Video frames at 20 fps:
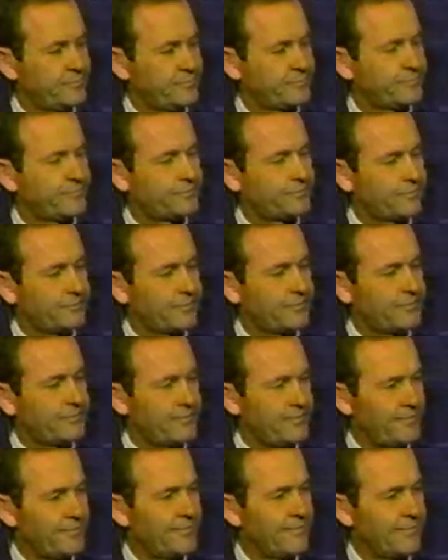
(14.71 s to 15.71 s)

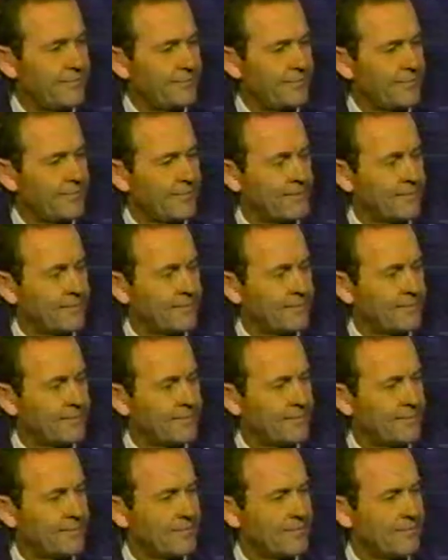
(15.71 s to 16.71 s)

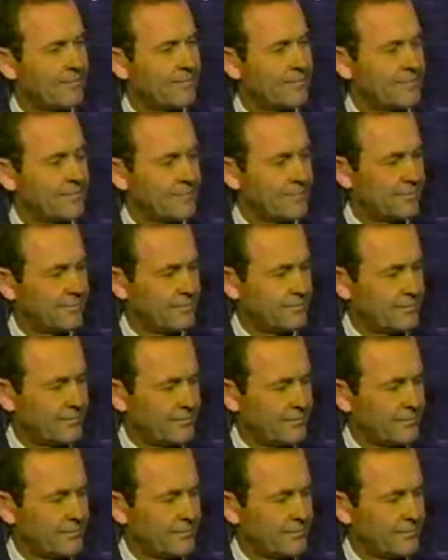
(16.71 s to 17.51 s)
(not speaking)